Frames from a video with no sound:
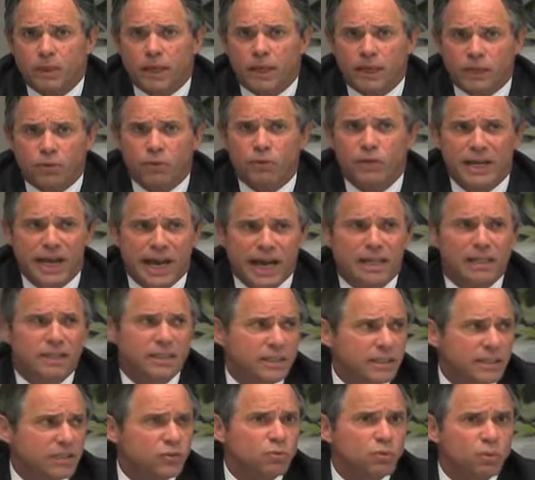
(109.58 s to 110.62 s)
And the
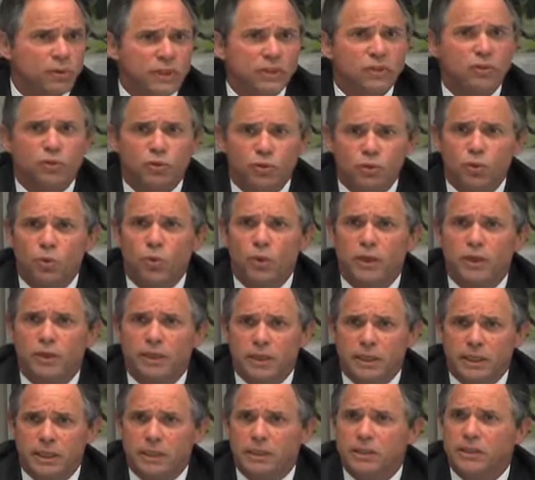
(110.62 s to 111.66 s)
reality is we do
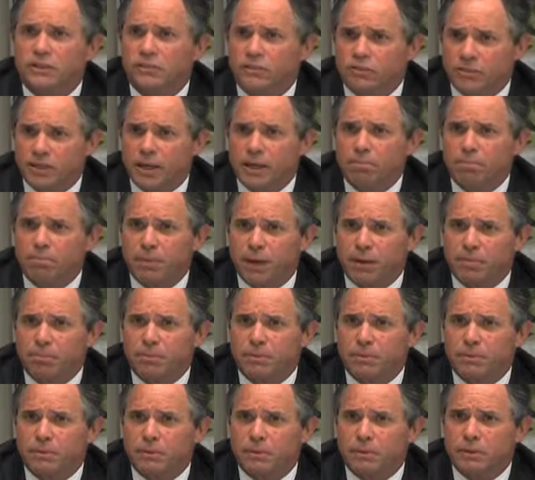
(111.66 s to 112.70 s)
need to step up
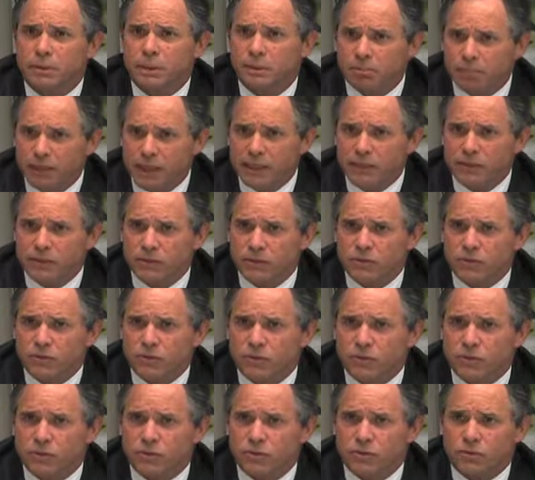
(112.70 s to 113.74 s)
and make these
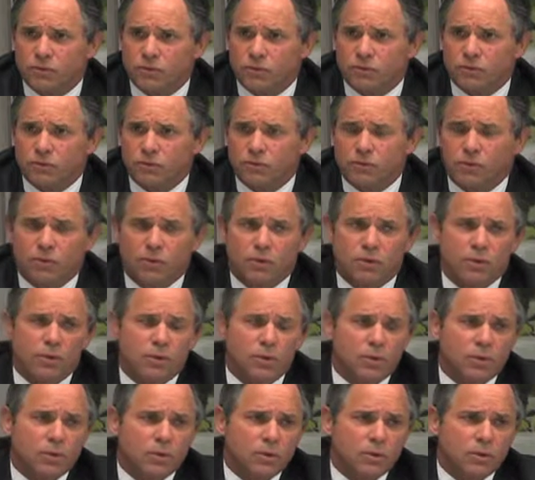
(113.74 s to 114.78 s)
decisions.
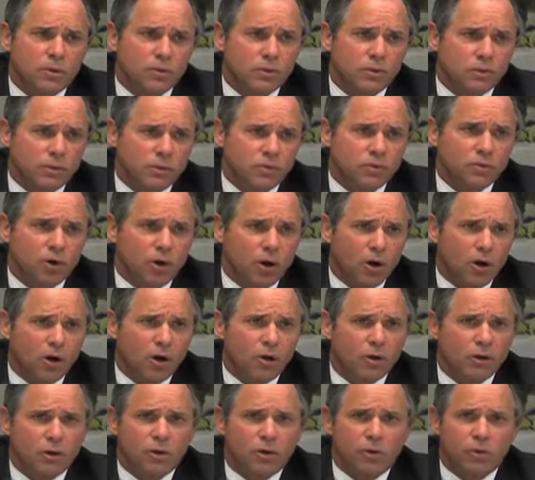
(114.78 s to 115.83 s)
These
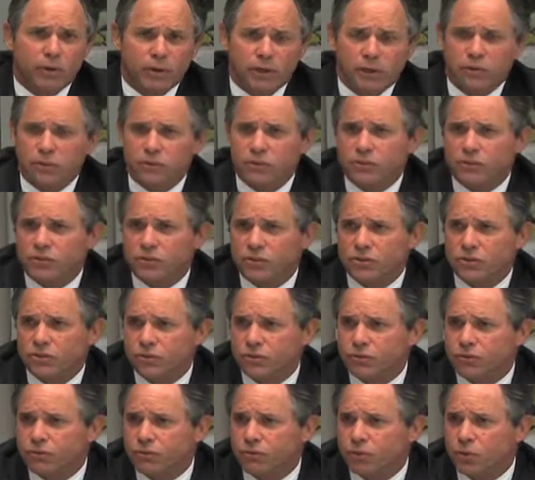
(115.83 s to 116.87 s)
are critical
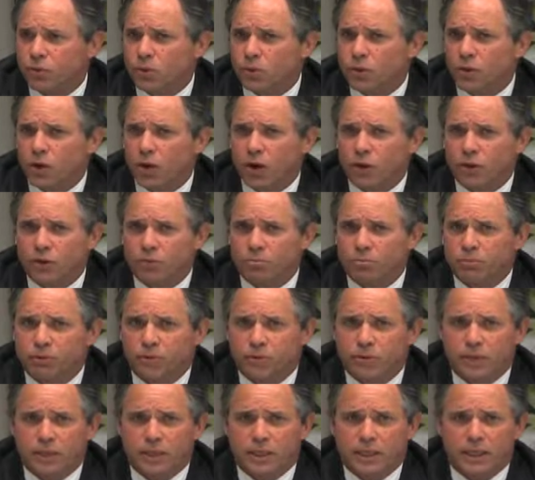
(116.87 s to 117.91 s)
decisions for our
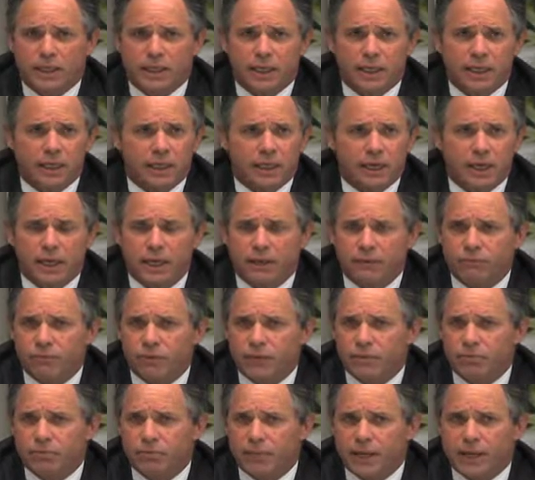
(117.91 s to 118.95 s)
community in
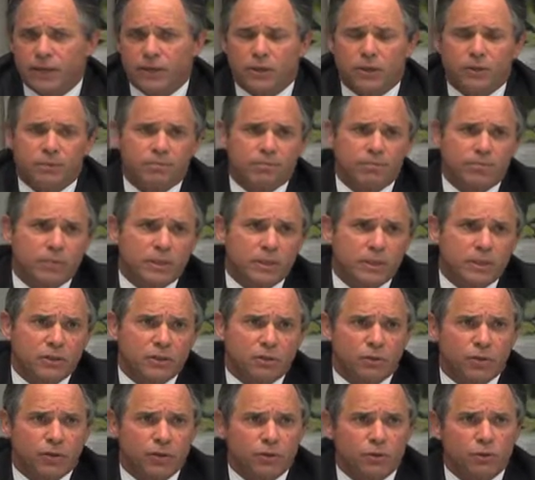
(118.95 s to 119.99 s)
every manner, and
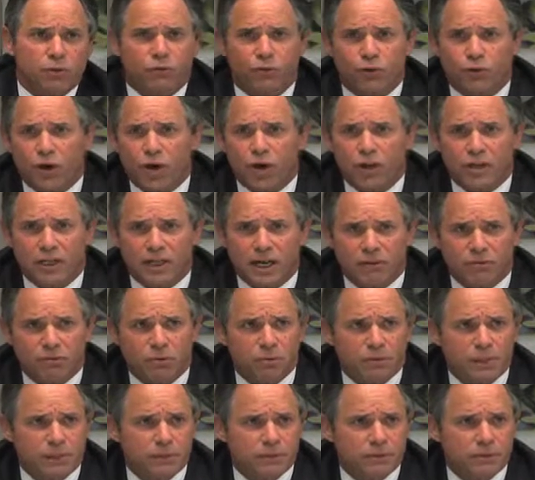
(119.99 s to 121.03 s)
critical for our
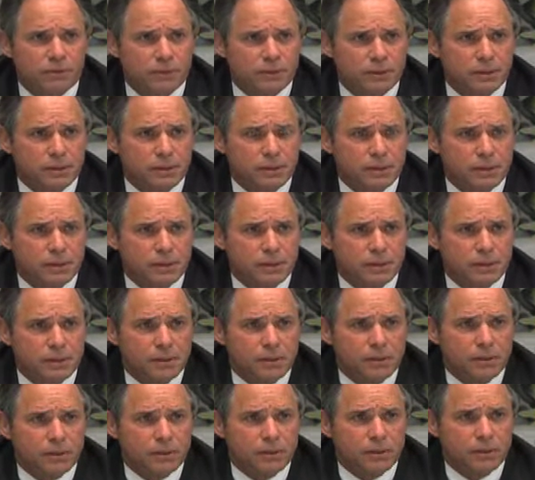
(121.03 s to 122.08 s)
government
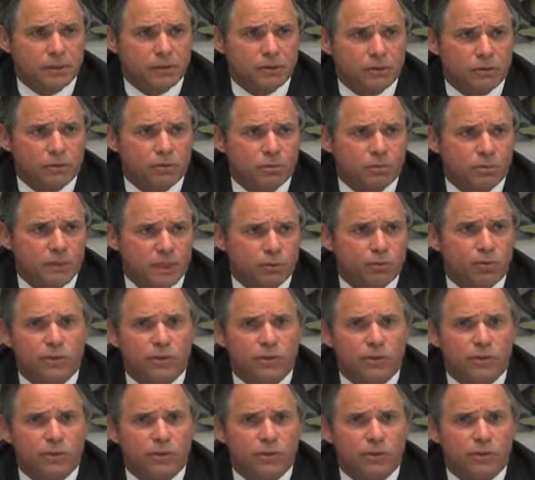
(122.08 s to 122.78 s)
to be